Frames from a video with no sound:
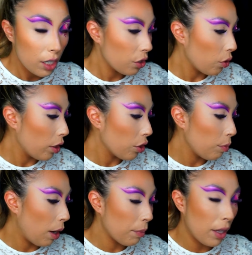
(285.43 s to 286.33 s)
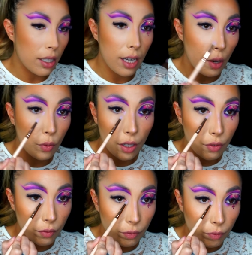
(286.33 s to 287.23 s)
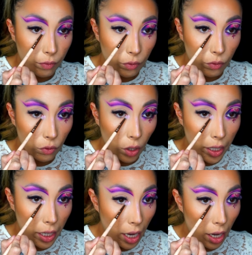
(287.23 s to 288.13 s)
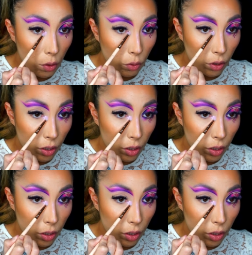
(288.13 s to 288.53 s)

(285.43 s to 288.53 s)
So I just pop that down right now,